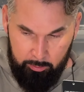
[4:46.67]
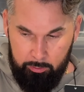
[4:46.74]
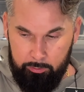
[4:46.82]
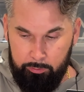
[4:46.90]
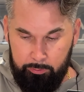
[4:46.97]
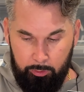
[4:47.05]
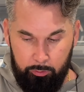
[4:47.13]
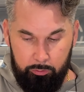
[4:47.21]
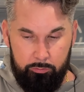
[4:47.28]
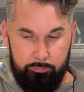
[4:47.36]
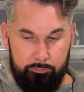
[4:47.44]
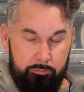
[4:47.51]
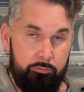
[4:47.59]
So
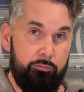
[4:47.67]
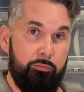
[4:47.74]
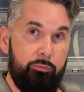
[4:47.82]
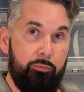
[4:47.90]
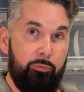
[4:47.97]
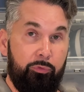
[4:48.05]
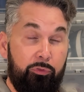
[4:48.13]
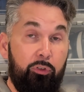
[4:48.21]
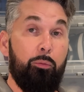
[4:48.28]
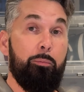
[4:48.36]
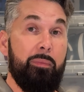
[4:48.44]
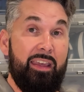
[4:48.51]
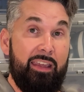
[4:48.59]
for
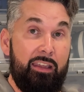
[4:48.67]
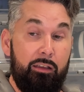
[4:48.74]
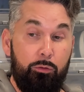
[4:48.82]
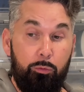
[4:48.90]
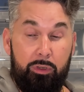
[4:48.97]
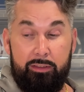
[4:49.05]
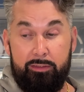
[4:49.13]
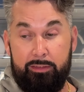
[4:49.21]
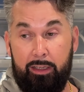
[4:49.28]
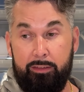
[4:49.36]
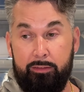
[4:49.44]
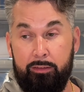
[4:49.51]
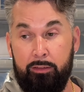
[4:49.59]
me, when it's
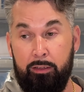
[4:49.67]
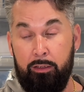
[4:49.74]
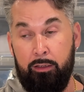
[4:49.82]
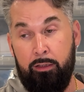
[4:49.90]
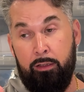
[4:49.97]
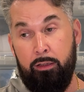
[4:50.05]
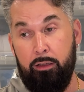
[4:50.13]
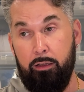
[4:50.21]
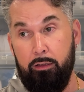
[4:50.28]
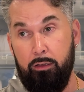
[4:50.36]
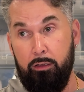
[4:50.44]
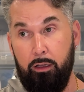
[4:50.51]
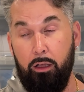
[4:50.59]
not
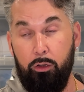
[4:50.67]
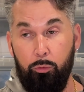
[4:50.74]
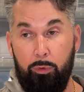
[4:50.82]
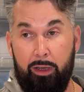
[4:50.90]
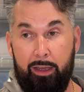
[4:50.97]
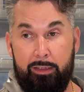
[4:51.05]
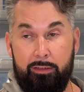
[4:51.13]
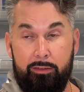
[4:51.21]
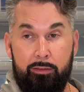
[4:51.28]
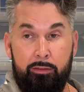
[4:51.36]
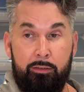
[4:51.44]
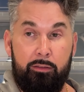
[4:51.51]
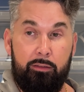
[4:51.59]
all white,
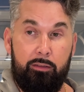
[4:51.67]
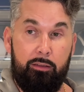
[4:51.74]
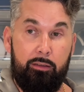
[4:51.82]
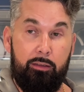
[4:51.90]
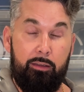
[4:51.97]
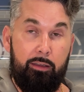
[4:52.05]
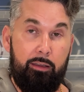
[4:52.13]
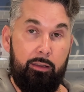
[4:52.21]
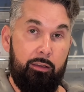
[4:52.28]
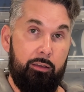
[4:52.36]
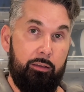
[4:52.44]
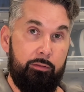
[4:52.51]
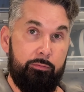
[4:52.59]

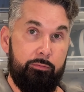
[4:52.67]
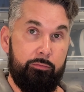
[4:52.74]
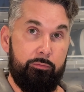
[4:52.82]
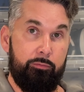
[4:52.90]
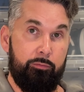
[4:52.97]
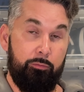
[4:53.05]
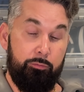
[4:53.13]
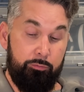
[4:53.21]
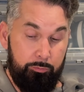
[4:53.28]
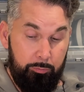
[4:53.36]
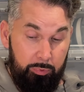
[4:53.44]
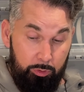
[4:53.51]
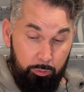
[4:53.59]
uh,
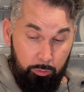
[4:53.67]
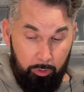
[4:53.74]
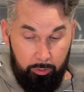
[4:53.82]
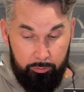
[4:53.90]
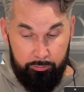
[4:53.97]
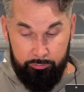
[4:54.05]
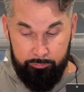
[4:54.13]
blue or